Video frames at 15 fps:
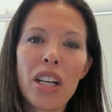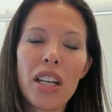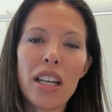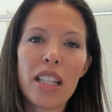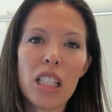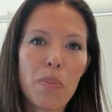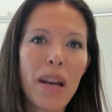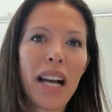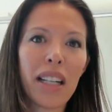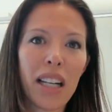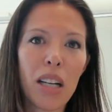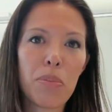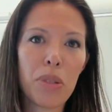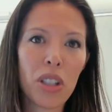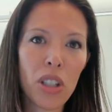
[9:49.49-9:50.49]
in SPAC
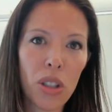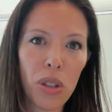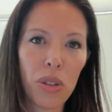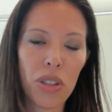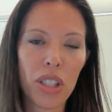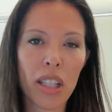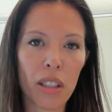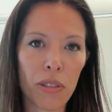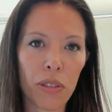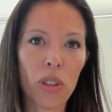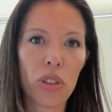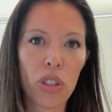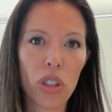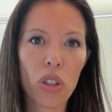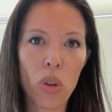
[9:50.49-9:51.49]
IPOs in the
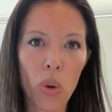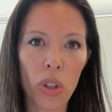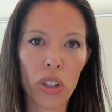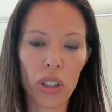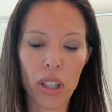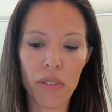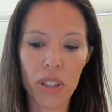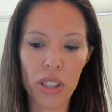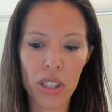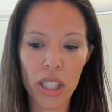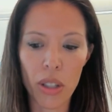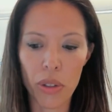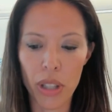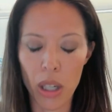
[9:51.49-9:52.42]
first quarter of this year.